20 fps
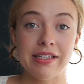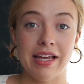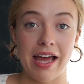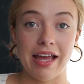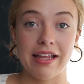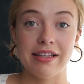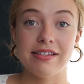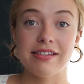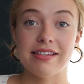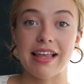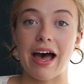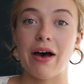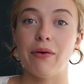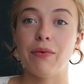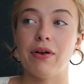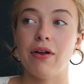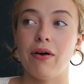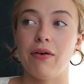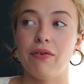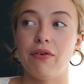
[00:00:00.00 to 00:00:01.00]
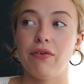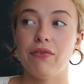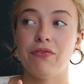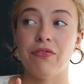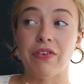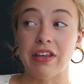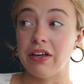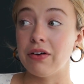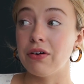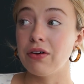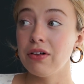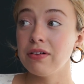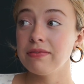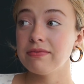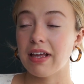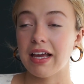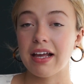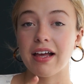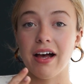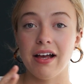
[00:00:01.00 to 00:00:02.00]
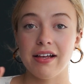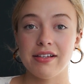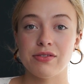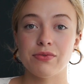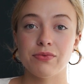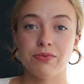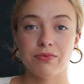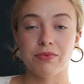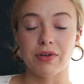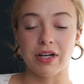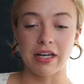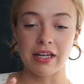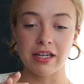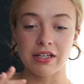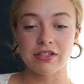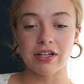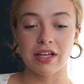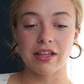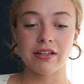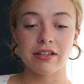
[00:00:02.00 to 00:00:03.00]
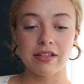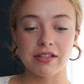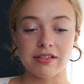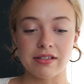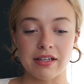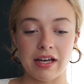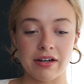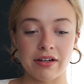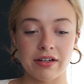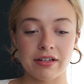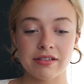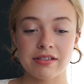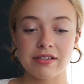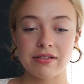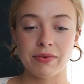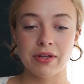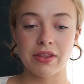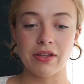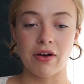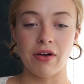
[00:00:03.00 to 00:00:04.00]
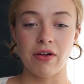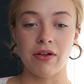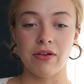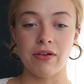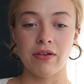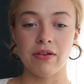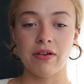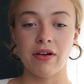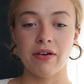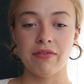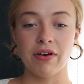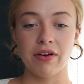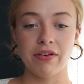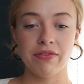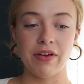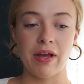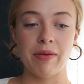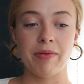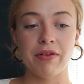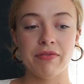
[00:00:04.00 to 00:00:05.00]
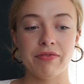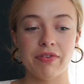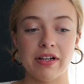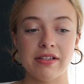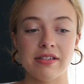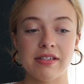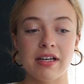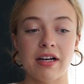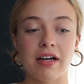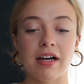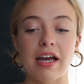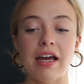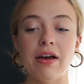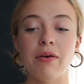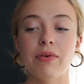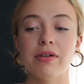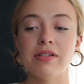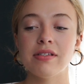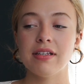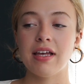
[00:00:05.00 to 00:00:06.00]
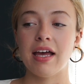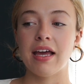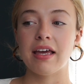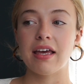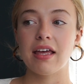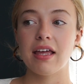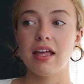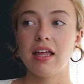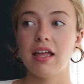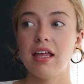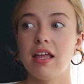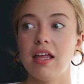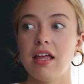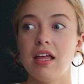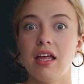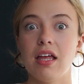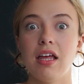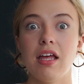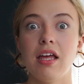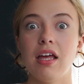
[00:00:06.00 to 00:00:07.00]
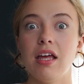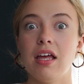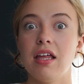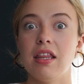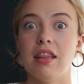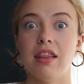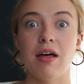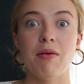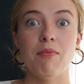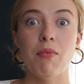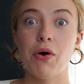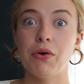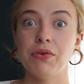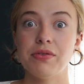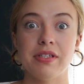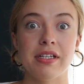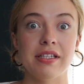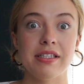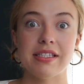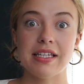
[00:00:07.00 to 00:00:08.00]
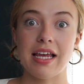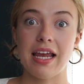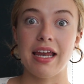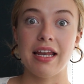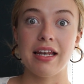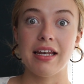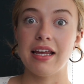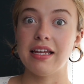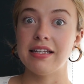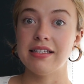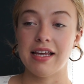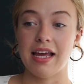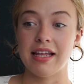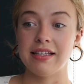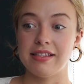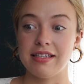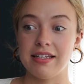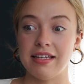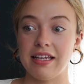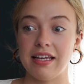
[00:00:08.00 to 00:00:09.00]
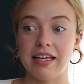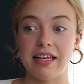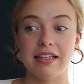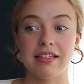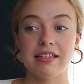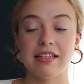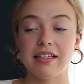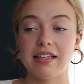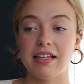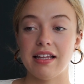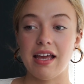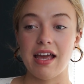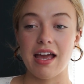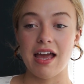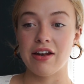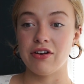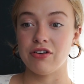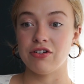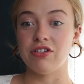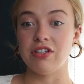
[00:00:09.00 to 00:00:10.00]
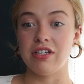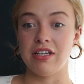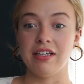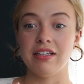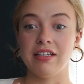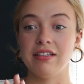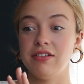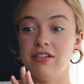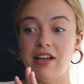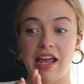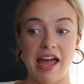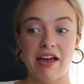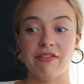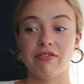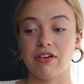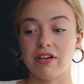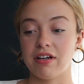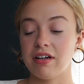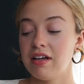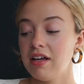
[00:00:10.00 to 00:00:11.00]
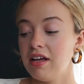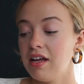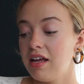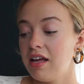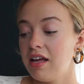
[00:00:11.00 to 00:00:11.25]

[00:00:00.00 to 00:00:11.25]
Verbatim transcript: intense that would feel, like us reading each other these letters with all of our family and friends there, it was like the most insane intensity, energy ever.